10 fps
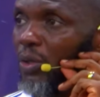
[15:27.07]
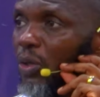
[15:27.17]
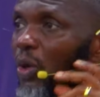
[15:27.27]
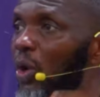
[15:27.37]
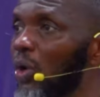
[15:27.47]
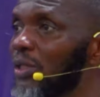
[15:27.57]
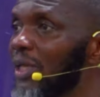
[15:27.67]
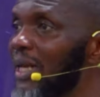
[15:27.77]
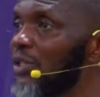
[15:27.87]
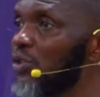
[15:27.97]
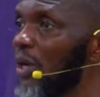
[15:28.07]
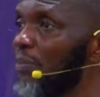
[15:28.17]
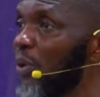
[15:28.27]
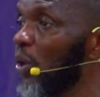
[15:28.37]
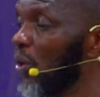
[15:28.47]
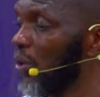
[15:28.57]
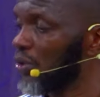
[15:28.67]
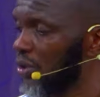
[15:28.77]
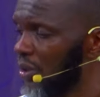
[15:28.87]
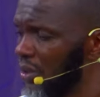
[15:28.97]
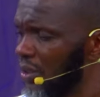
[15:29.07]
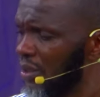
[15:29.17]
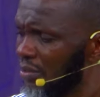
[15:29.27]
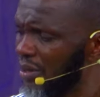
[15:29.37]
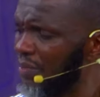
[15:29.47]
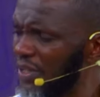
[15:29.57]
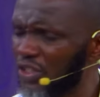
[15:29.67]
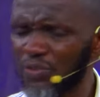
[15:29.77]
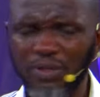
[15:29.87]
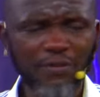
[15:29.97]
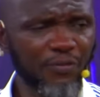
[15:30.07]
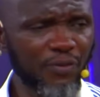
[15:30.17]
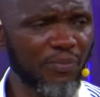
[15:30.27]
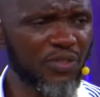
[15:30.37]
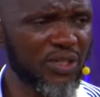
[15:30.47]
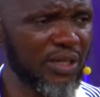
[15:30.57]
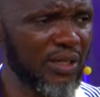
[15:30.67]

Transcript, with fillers: Lord, let your blood remit me from sin.